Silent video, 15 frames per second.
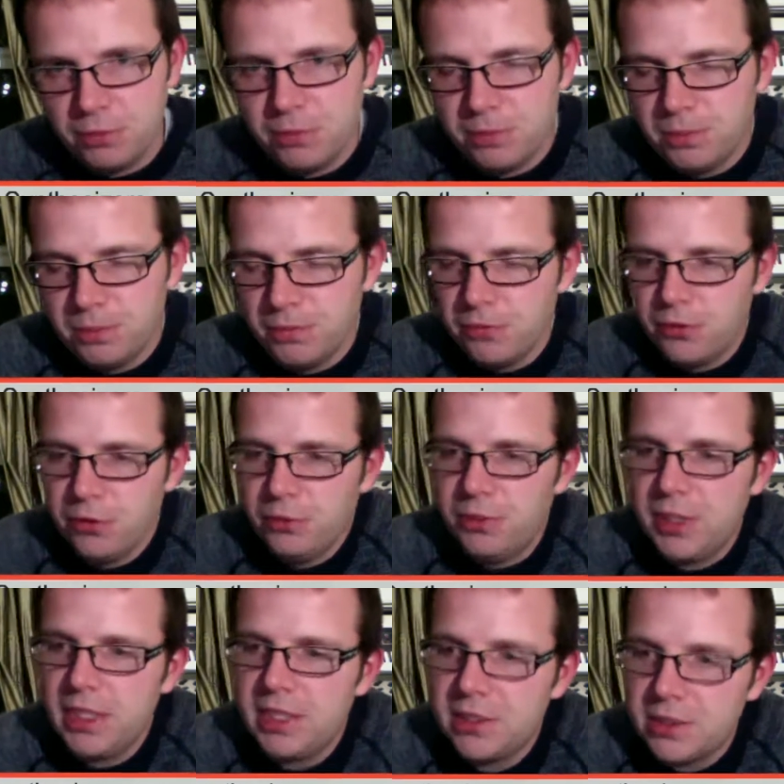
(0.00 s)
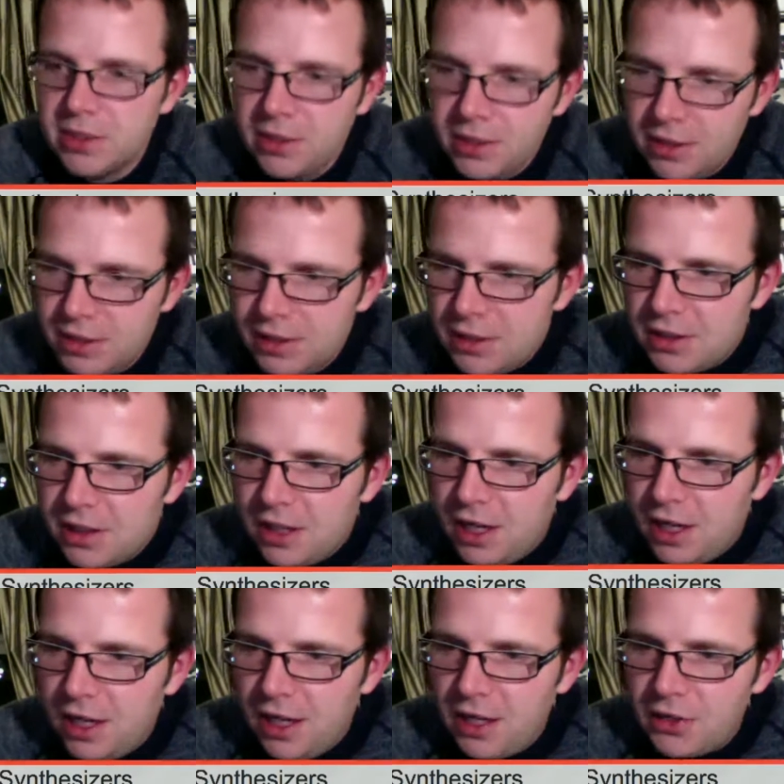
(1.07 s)
full beat.
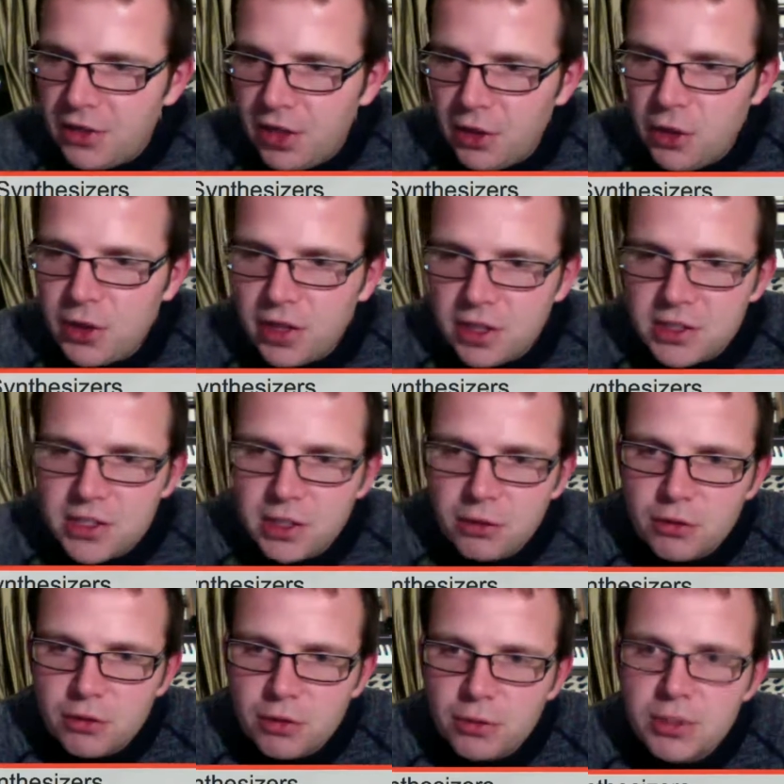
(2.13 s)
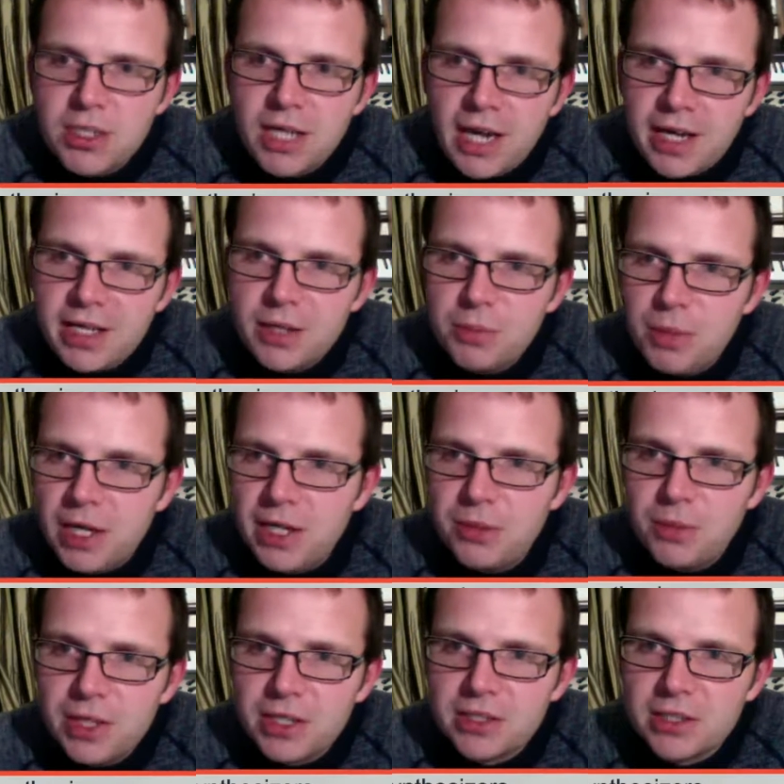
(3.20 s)
The other thing I stuck through was an a cappella
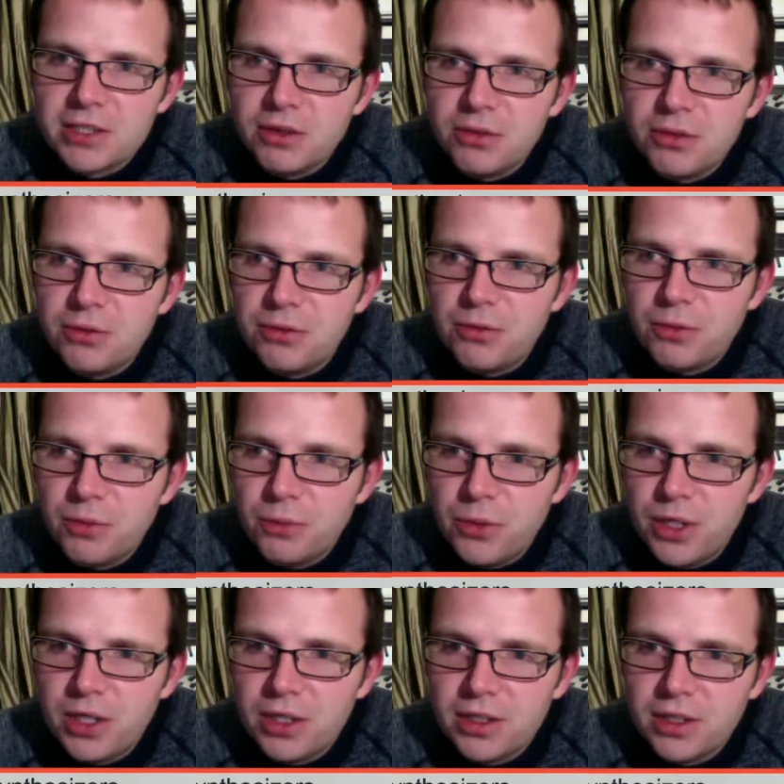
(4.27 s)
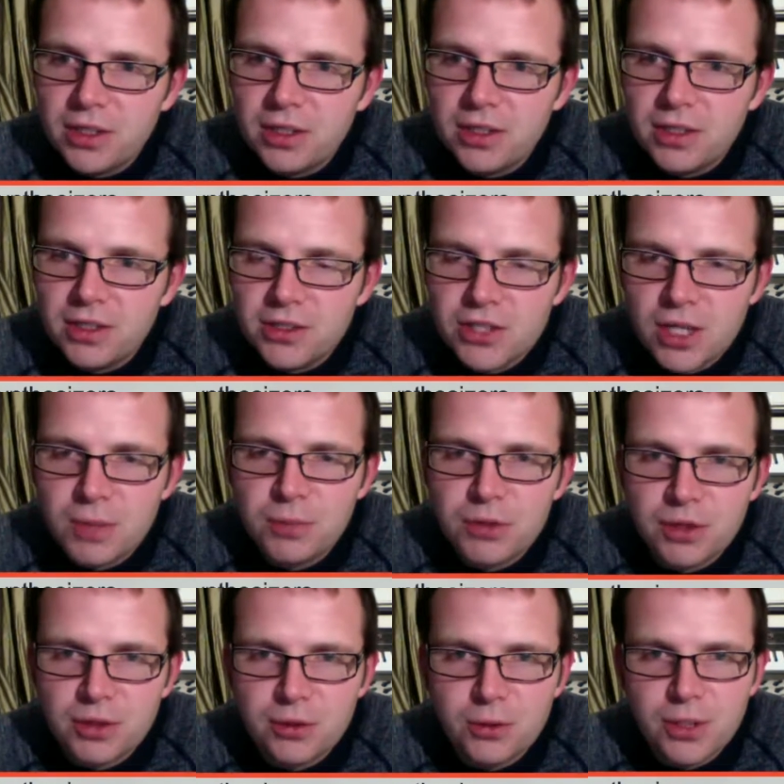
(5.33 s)
mix of "We Are the Champion,"
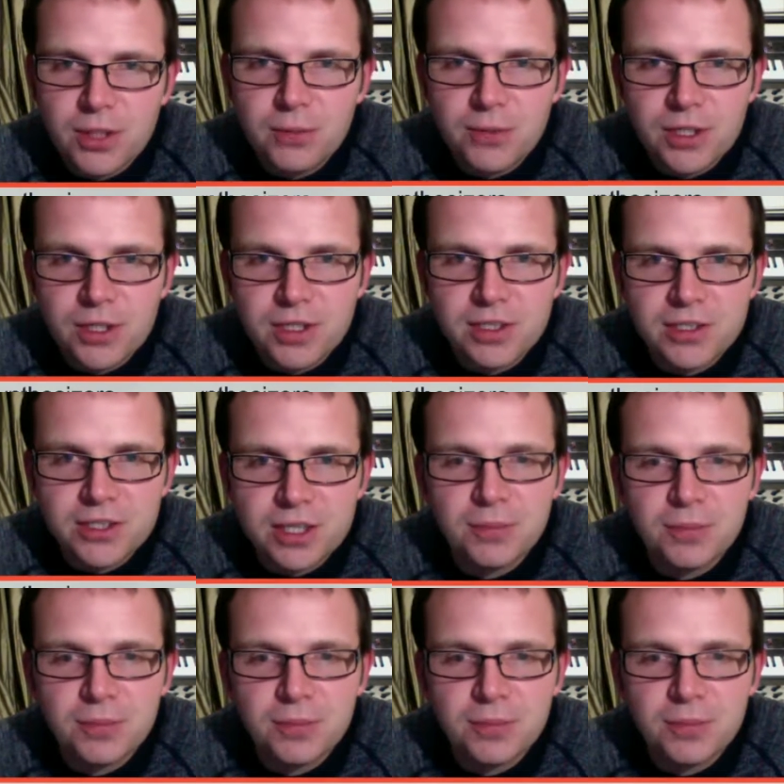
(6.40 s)
Queen, "We Are the Champions."